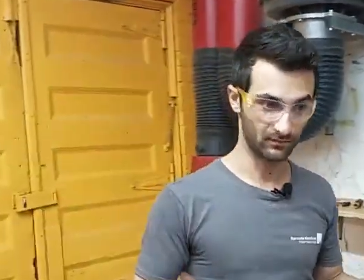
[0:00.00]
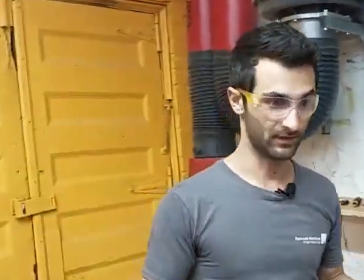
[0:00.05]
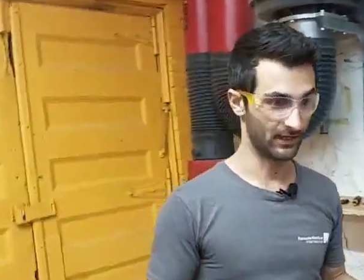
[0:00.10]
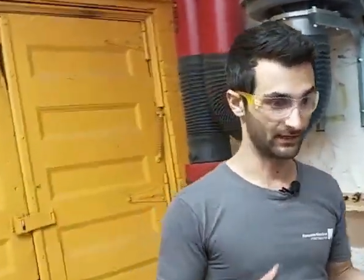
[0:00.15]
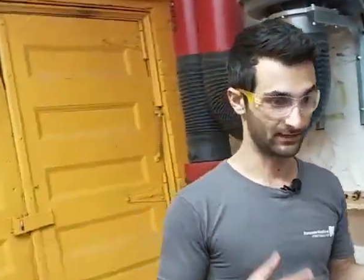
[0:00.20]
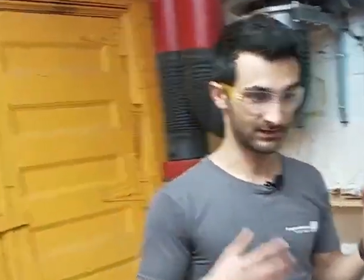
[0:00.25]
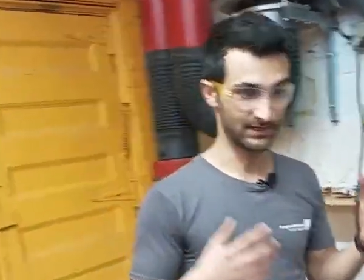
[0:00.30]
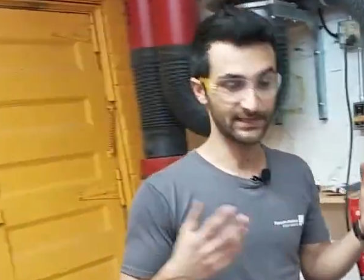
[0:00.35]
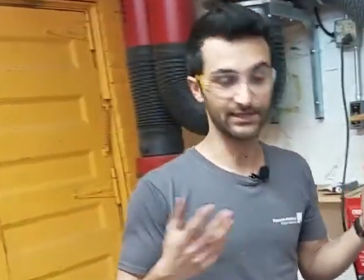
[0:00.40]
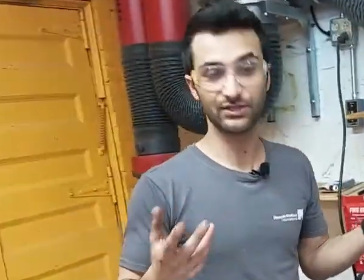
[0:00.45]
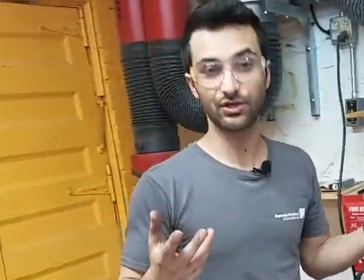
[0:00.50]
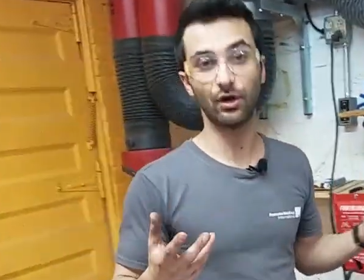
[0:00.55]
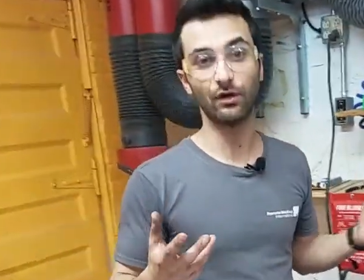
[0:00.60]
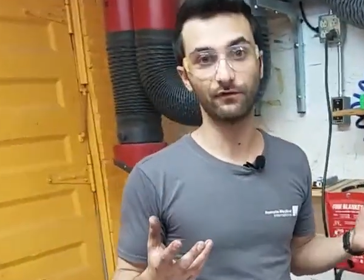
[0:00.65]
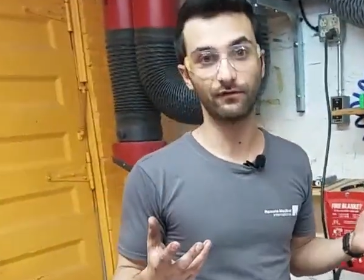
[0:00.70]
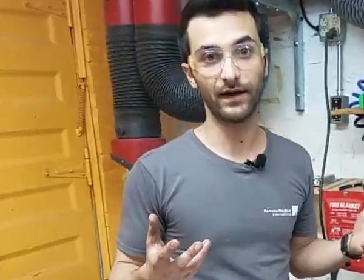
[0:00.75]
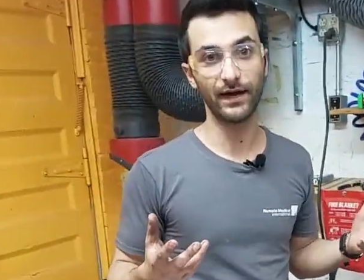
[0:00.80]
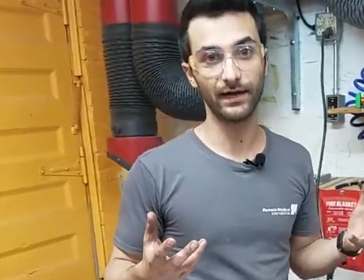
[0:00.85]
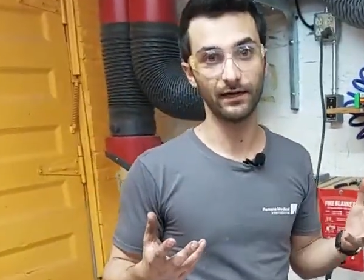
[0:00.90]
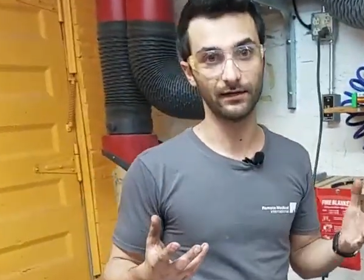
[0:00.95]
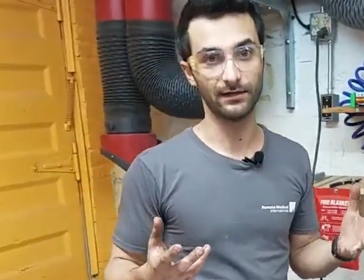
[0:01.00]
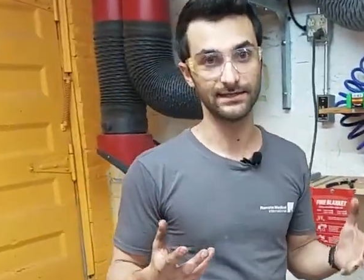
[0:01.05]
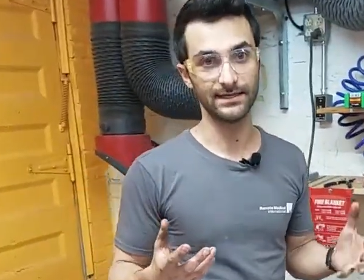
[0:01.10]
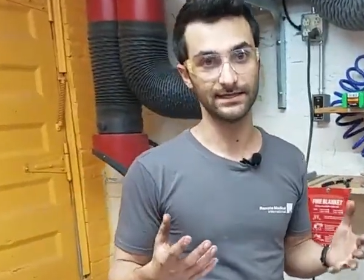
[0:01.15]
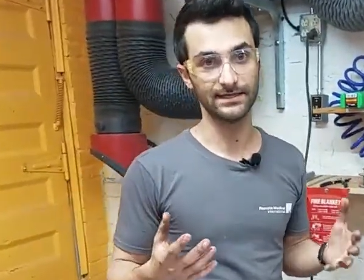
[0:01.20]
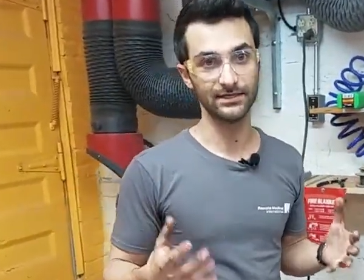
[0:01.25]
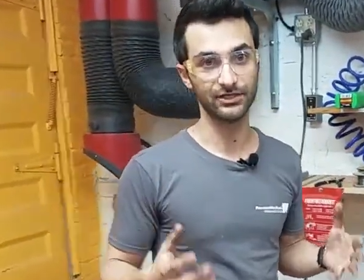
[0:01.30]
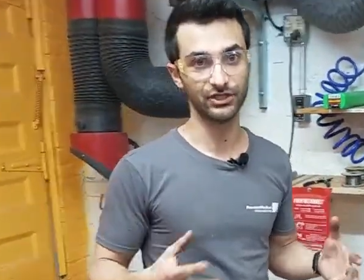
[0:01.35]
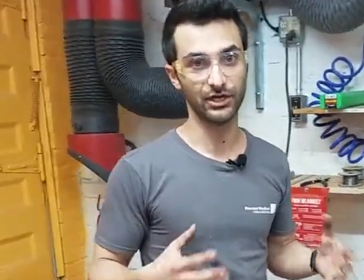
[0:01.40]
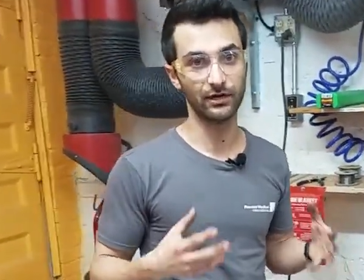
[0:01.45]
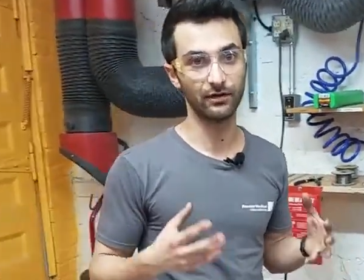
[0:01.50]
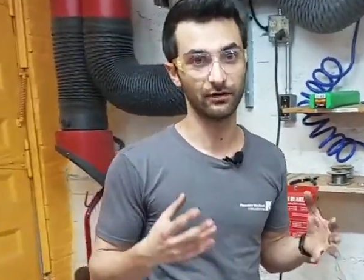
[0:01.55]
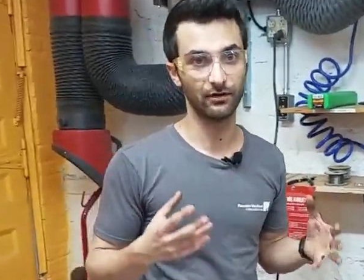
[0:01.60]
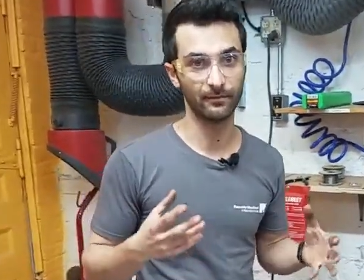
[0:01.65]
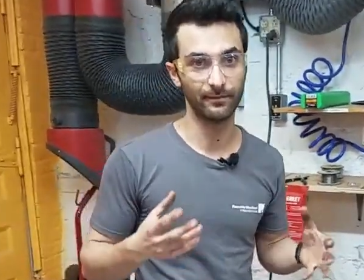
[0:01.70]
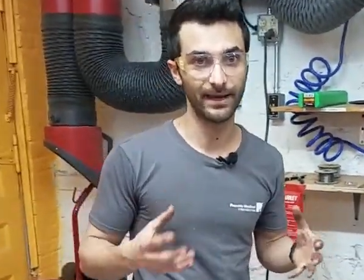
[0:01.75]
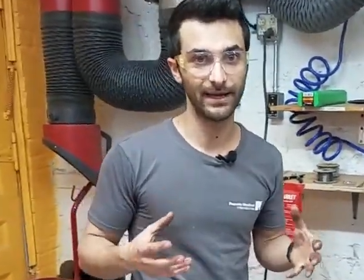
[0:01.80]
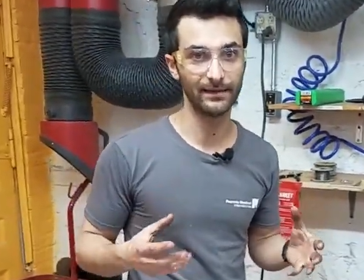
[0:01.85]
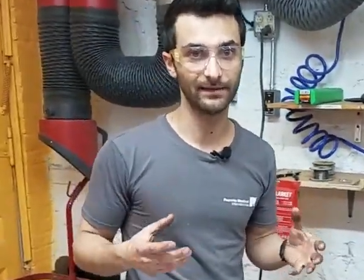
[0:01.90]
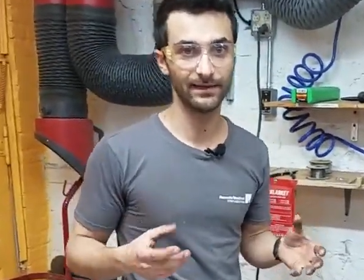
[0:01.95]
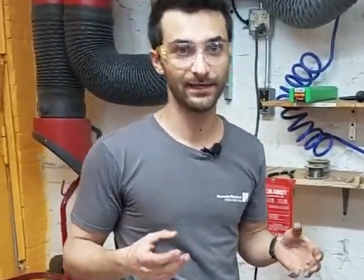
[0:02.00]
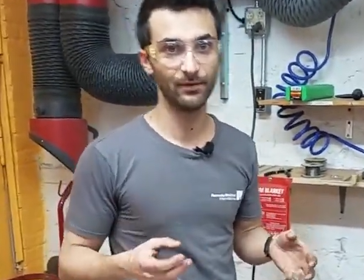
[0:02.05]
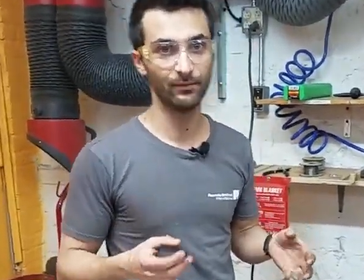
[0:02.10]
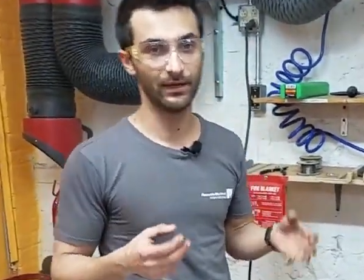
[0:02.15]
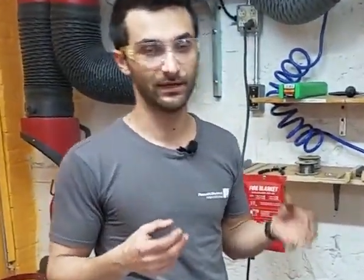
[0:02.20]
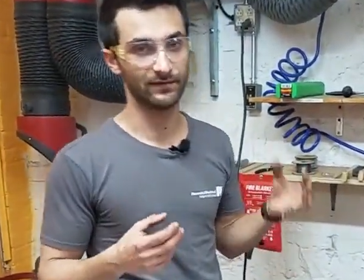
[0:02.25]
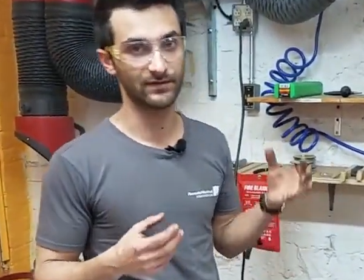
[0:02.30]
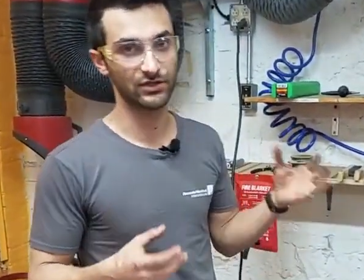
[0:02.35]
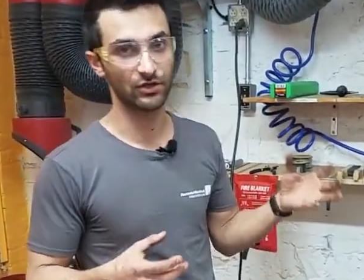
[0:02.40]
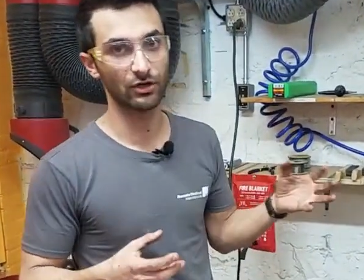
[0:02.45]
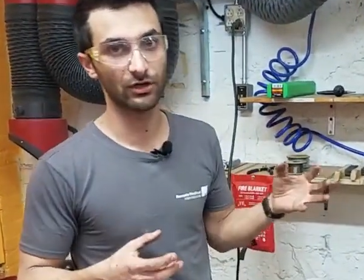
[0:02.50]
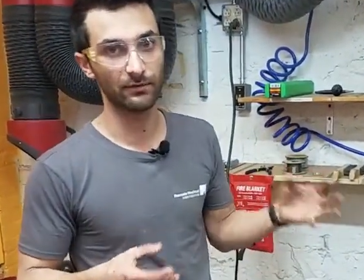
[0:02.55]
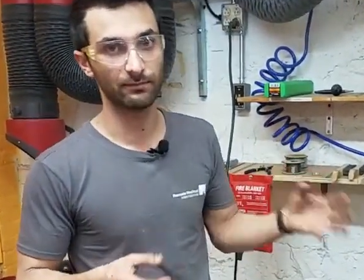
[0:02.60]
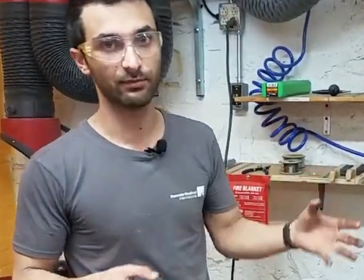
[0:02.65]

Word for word: it can start fires. It's in general a bad thing. We have circuit